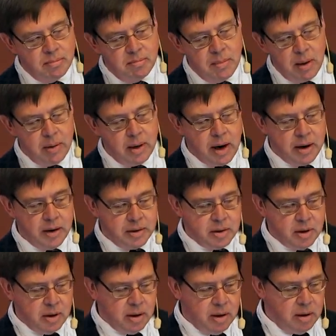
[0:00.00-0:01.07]
maybe not
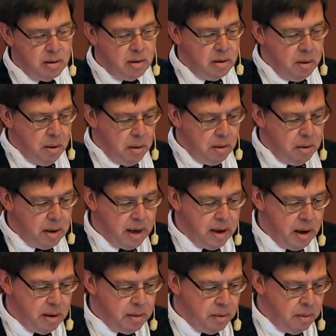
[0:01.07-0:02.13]
uncertainty, not
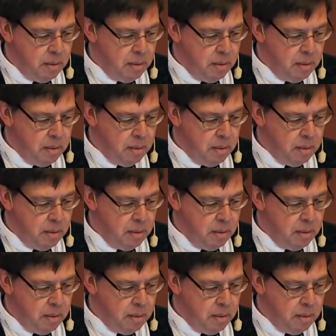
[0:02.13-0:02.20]
yet.